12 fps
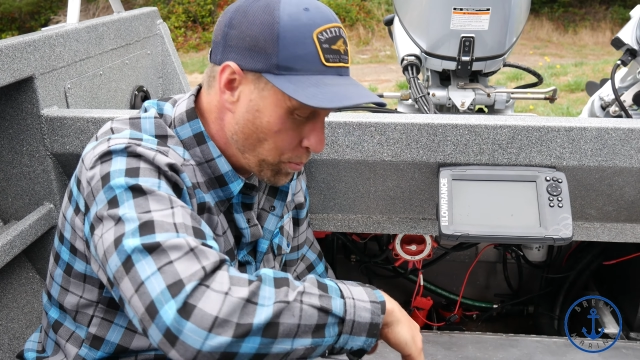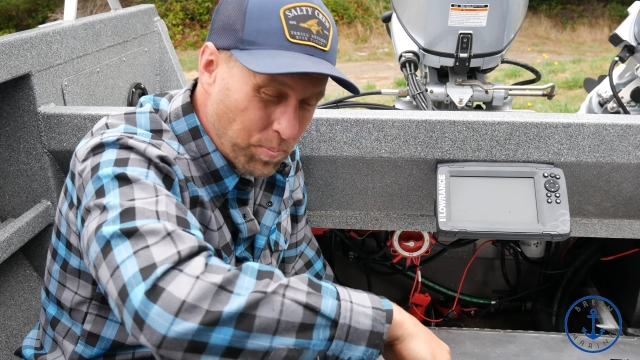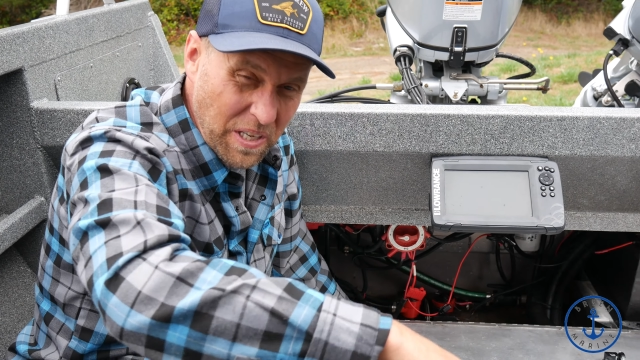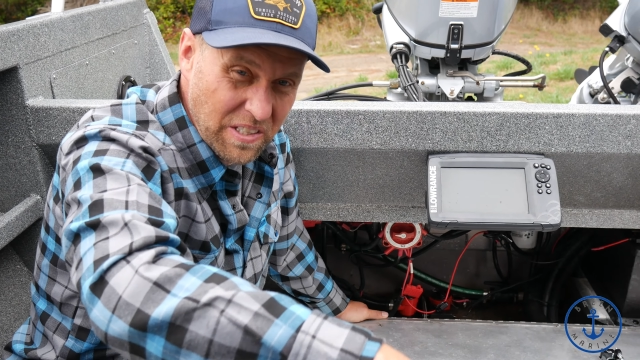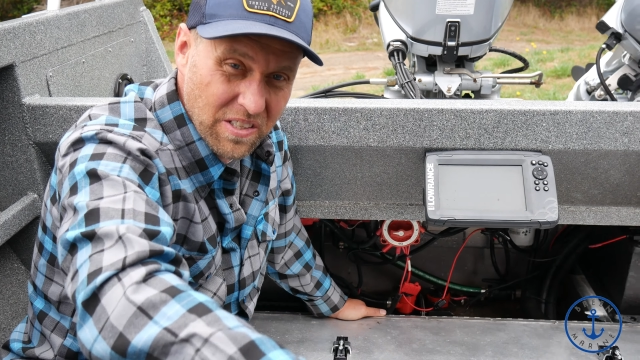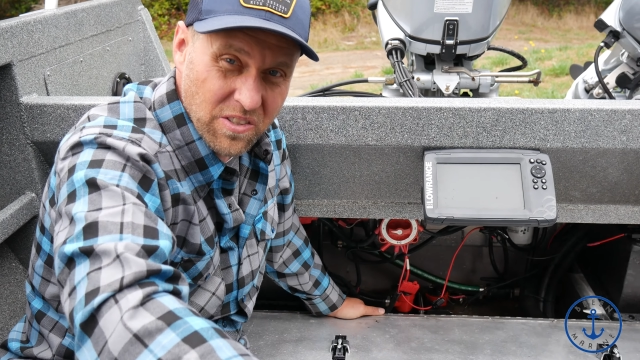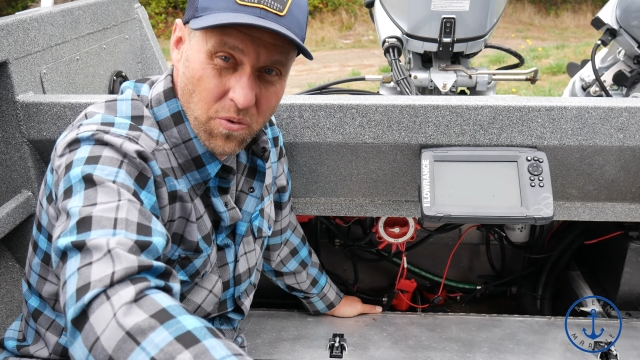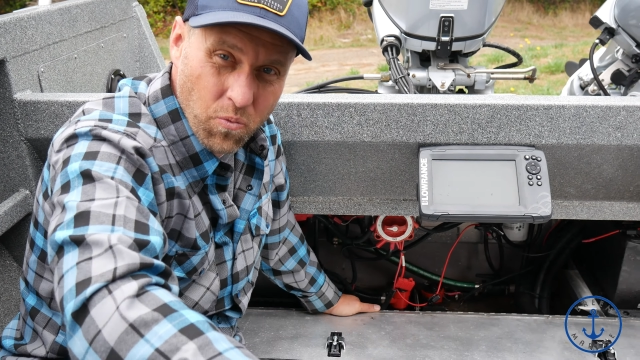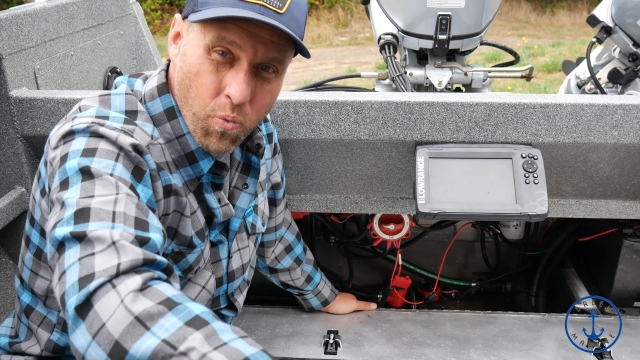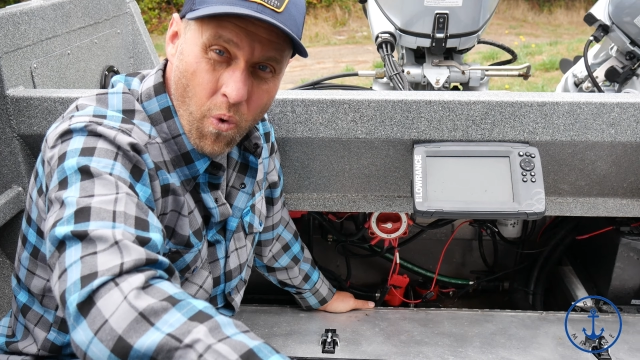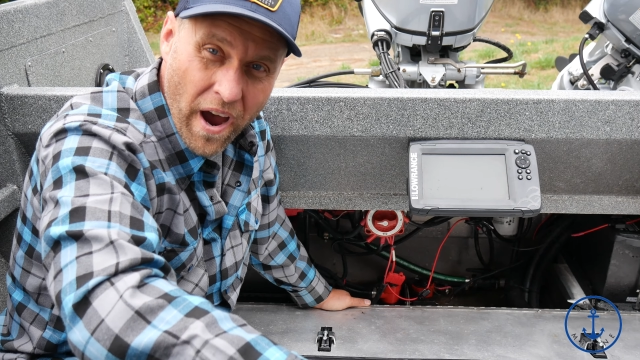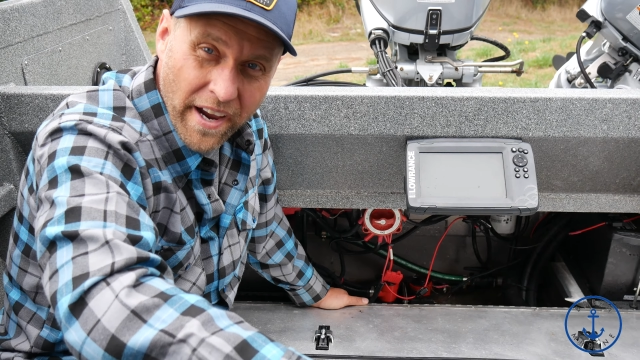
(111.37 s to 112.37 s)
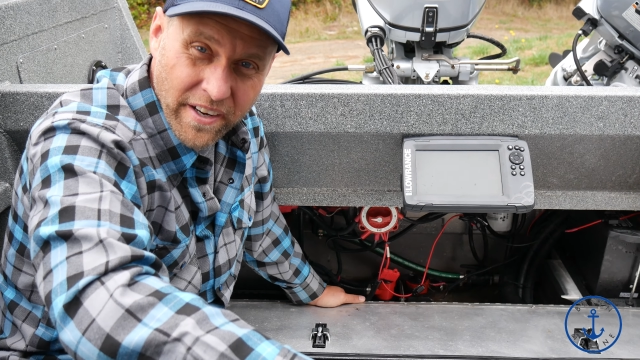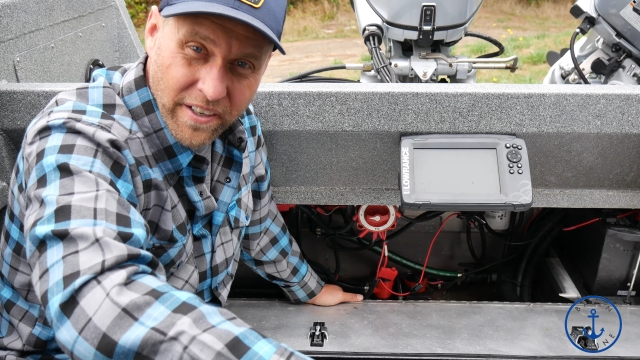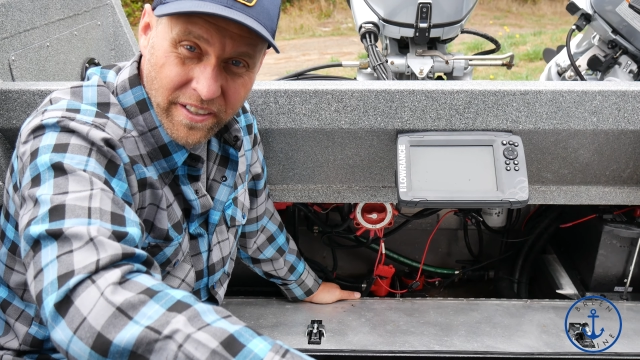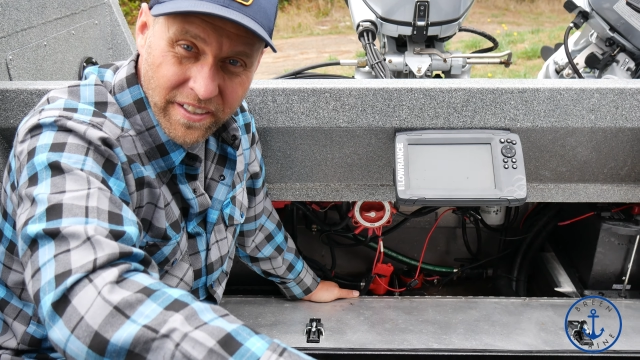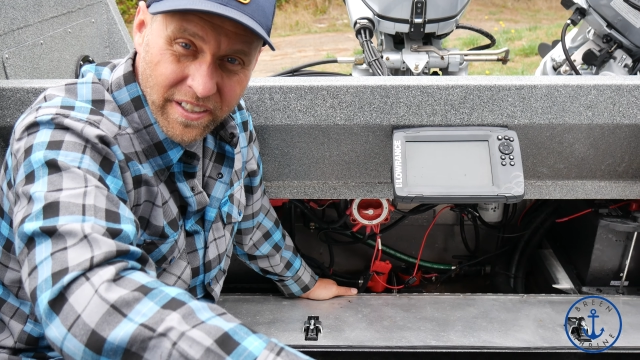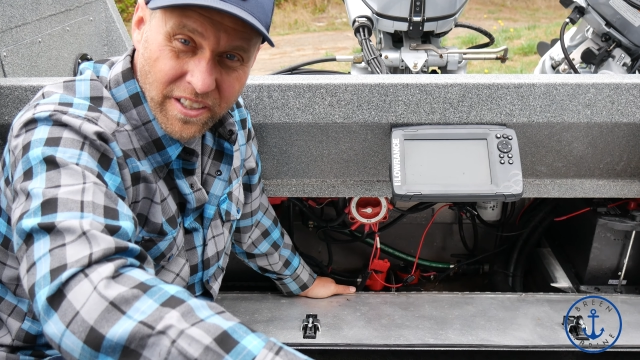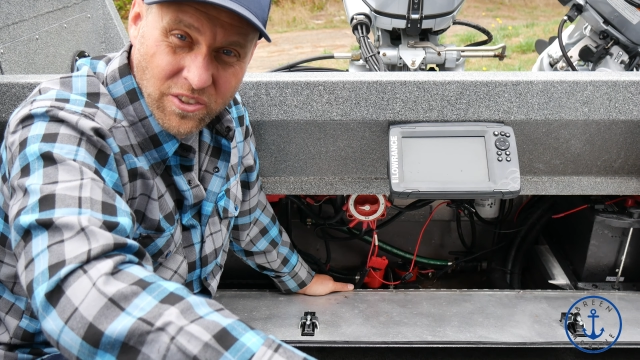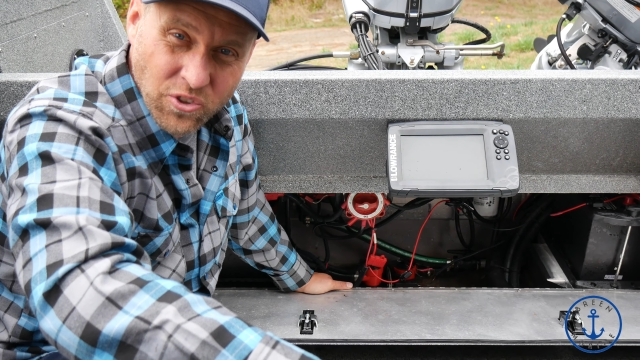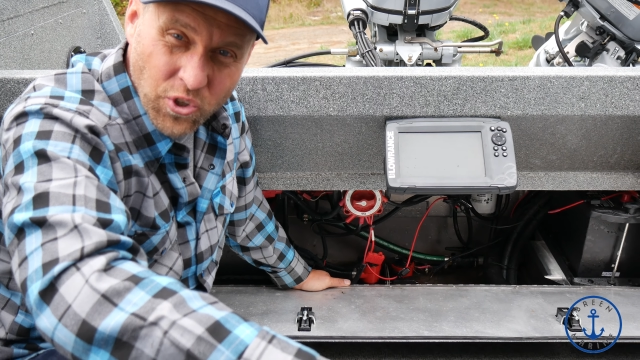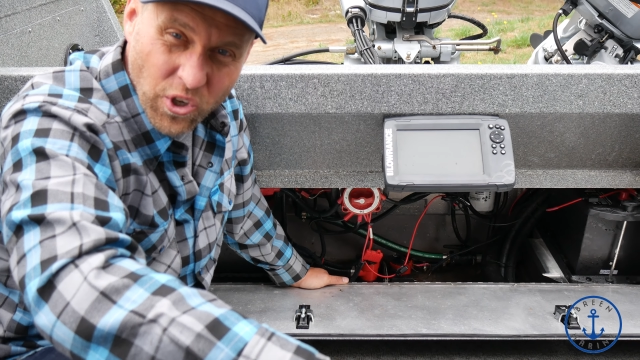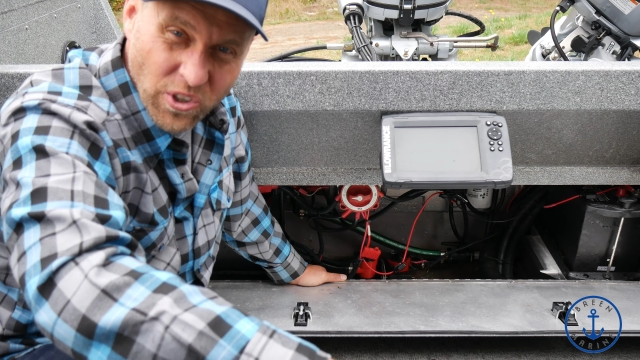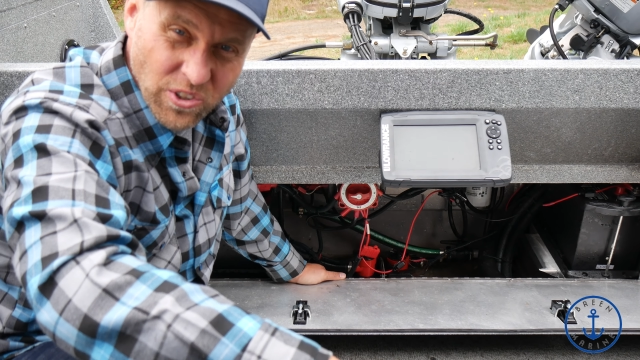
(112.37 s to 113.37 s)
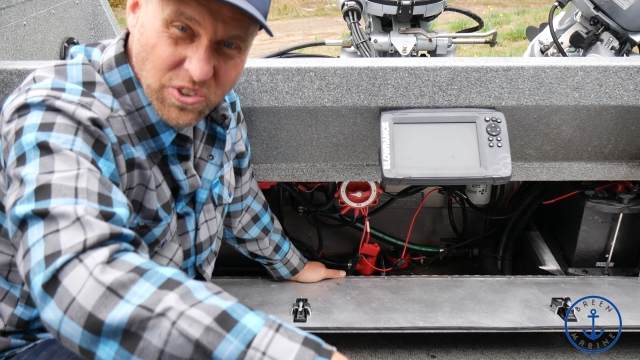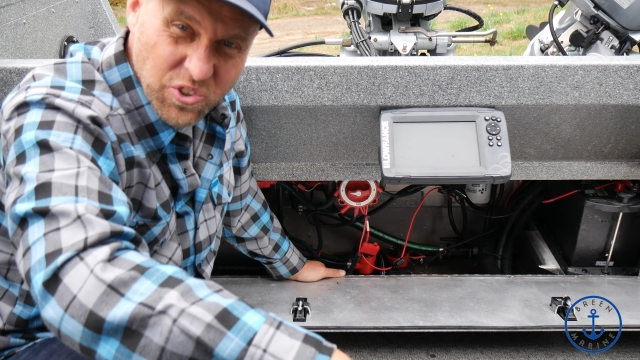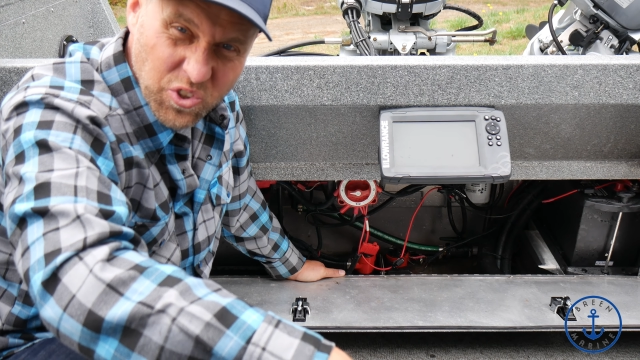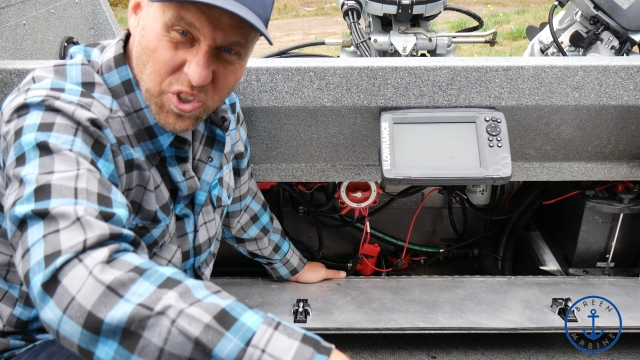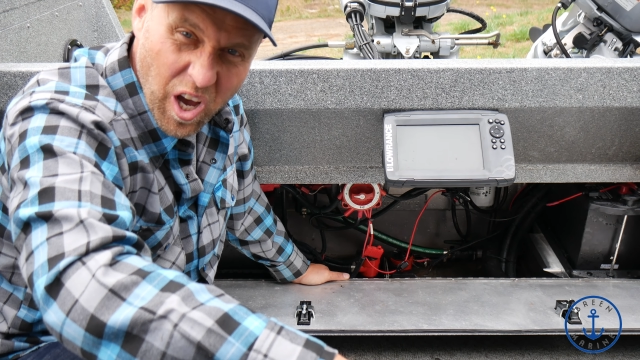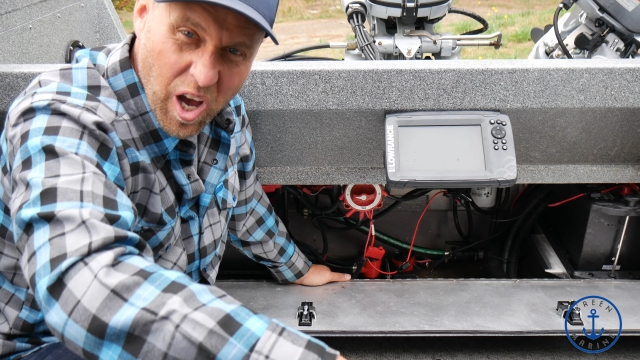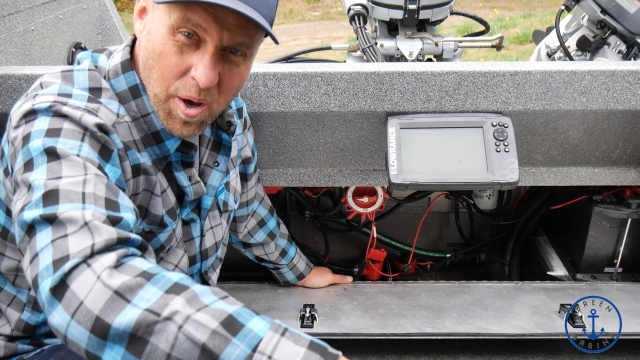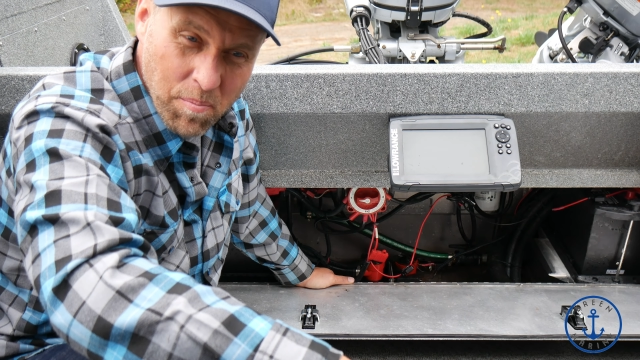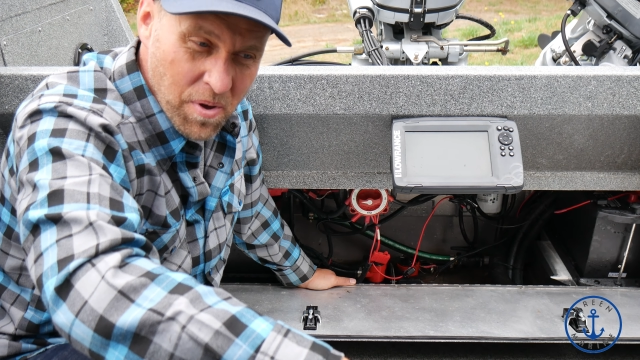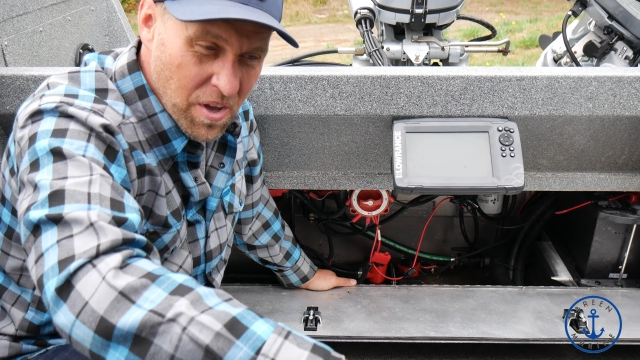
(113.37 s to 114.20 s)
pieces of wire, dirt, scum.